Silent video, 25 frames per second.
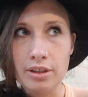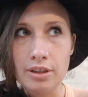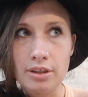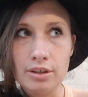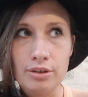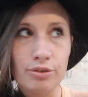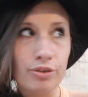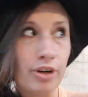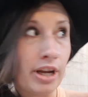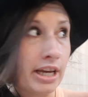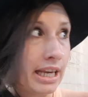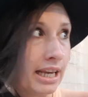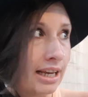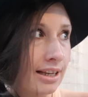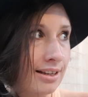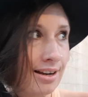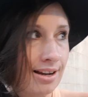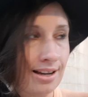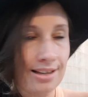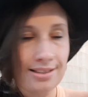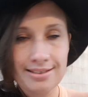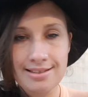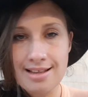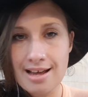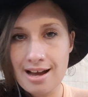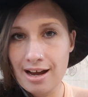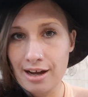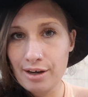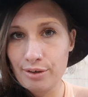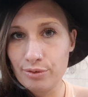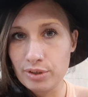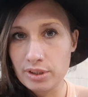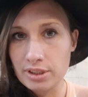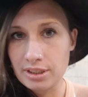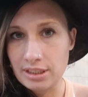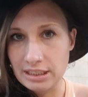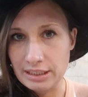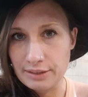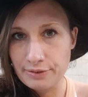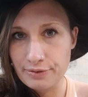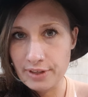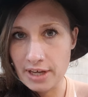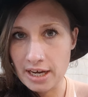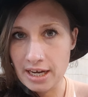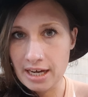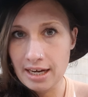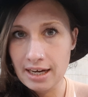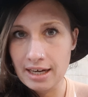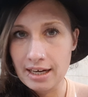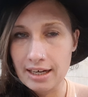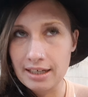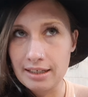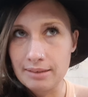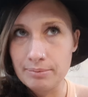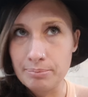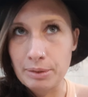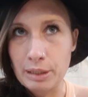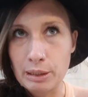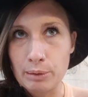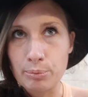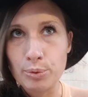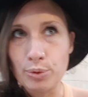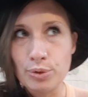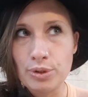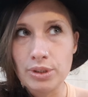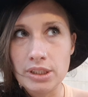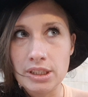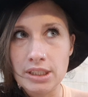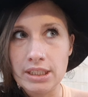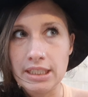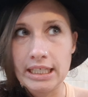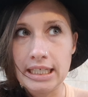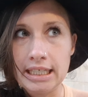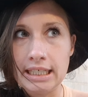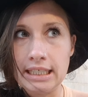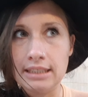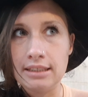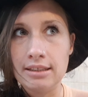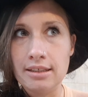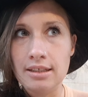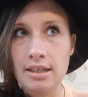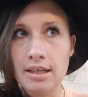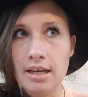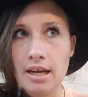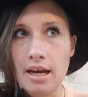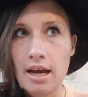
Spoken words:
recognise that, receive that, and be able to then